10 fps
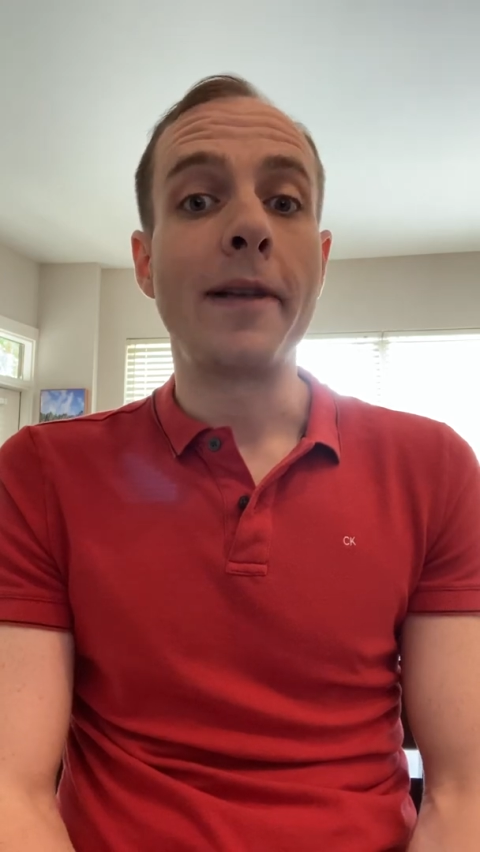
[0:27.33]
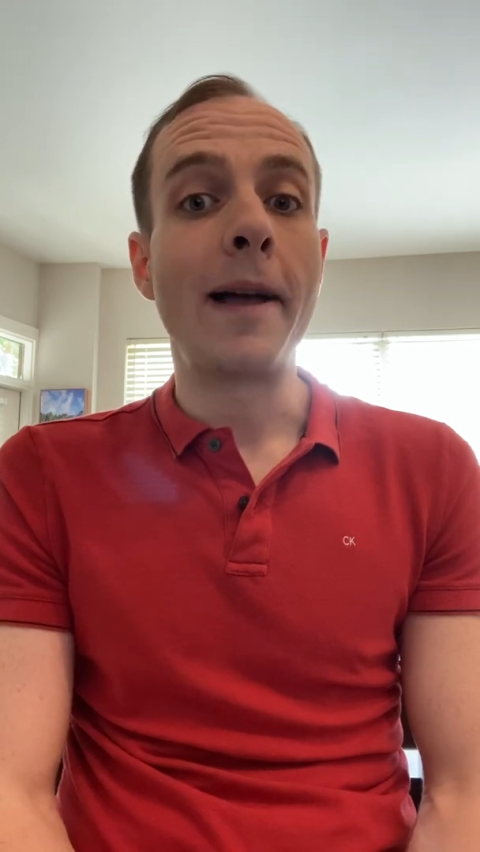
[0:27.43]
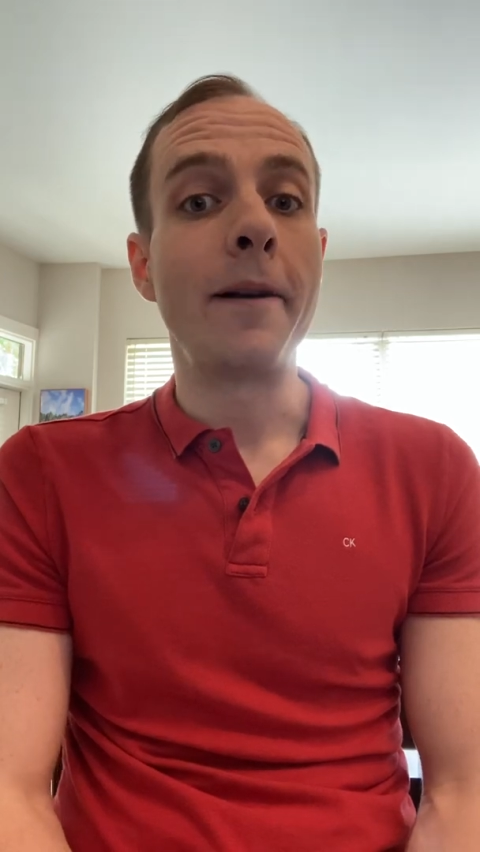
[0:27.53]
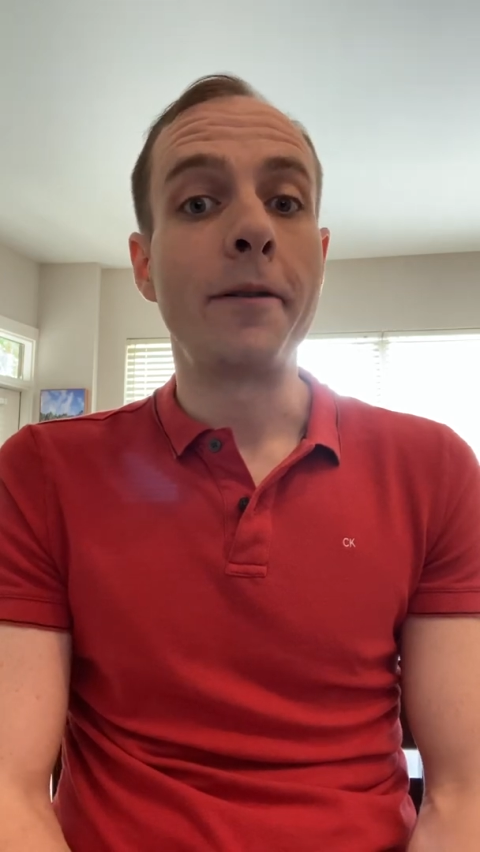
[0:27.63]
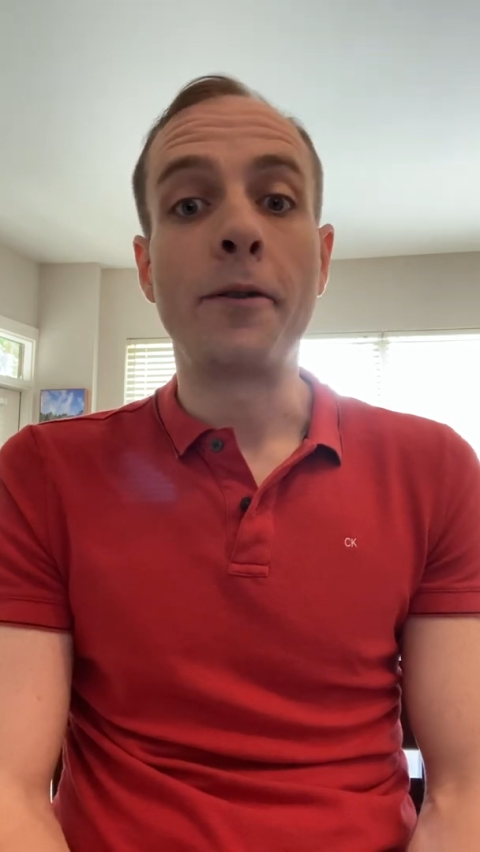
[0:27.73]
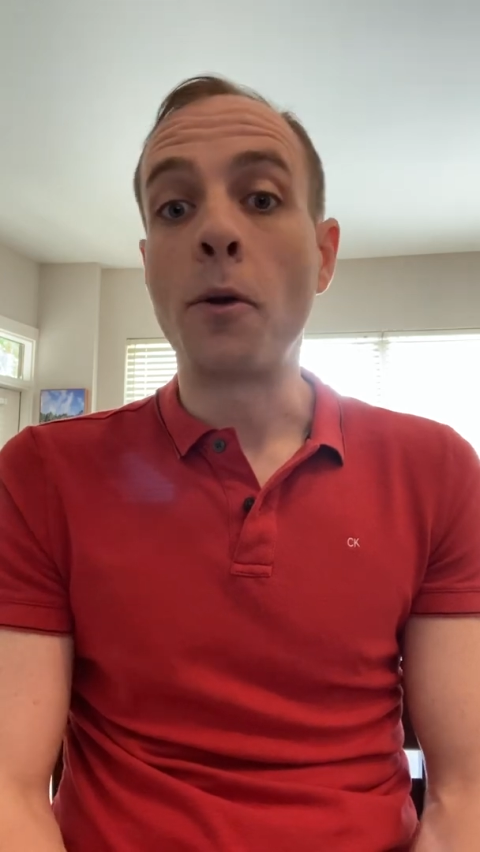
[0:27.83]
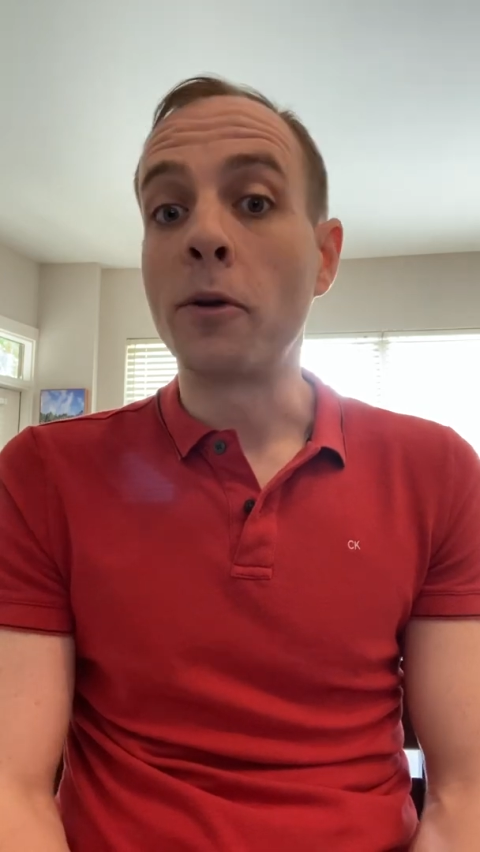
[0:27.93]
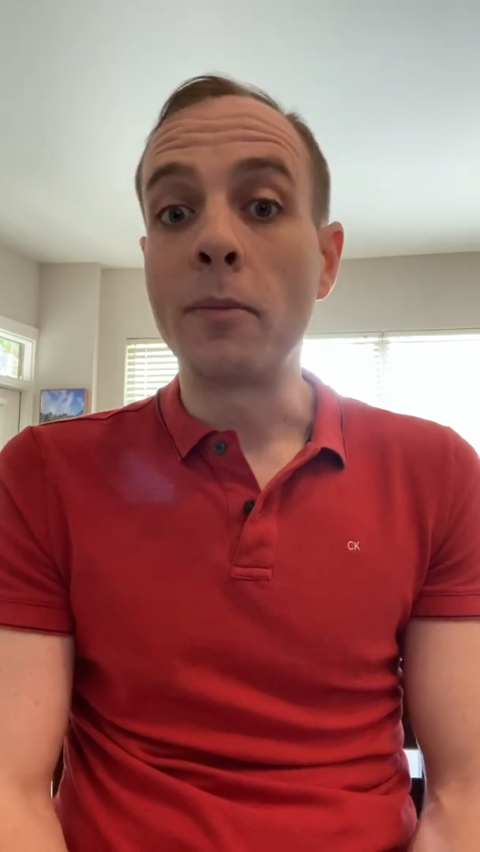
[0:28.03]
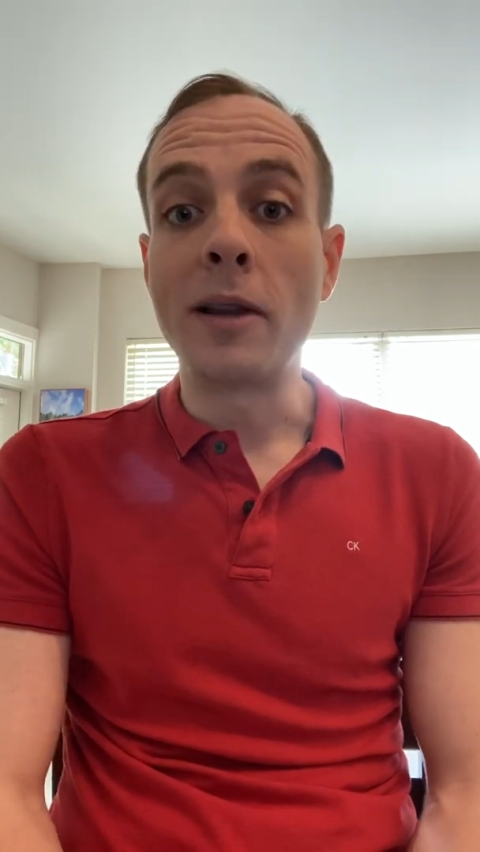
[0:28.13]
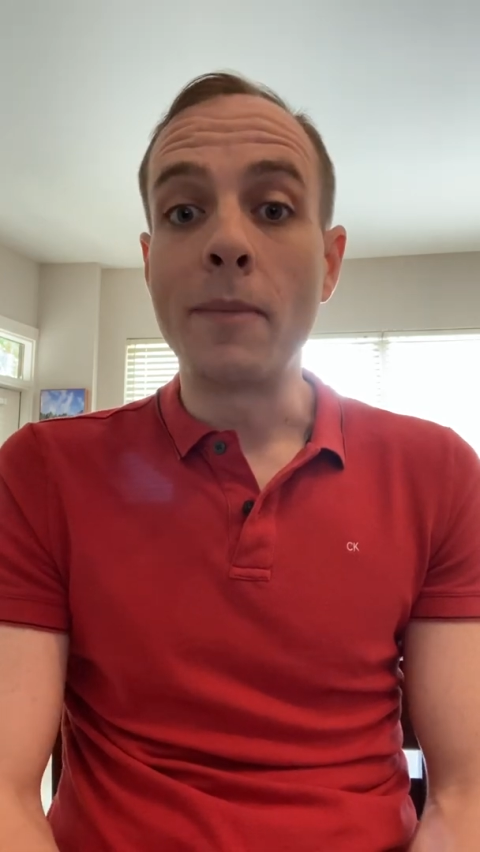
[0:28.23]
that is
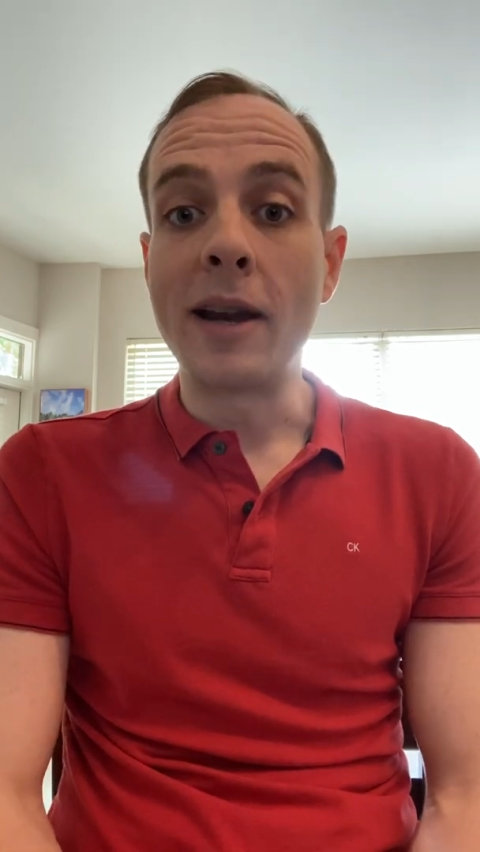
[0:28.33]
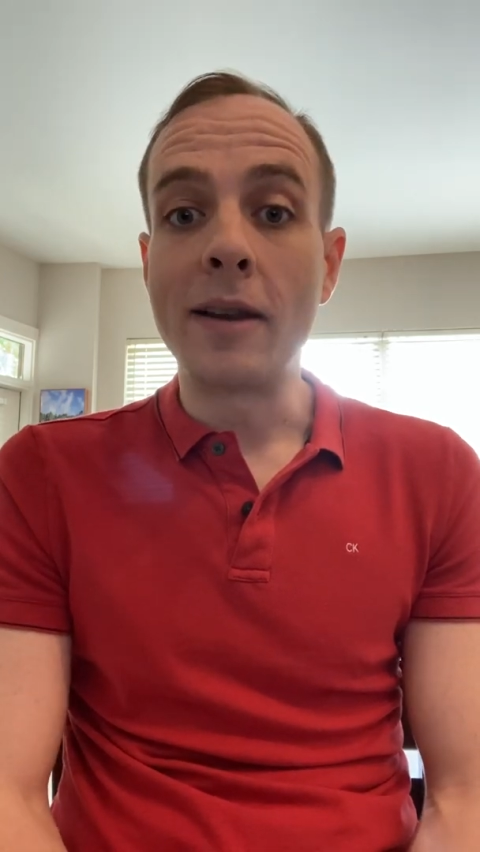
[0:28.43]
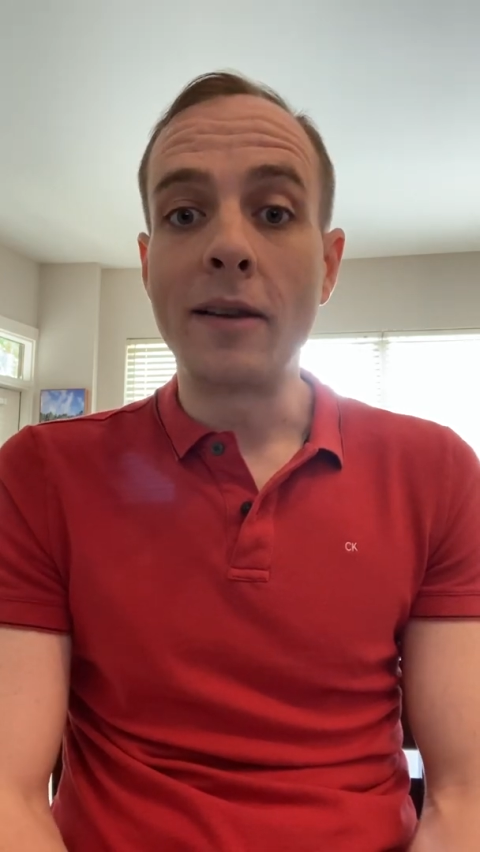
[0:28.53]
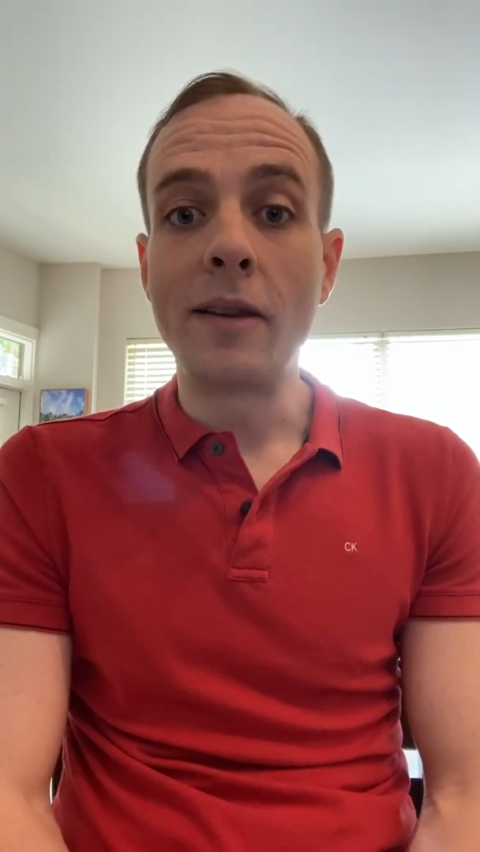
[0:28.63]
ultimately making the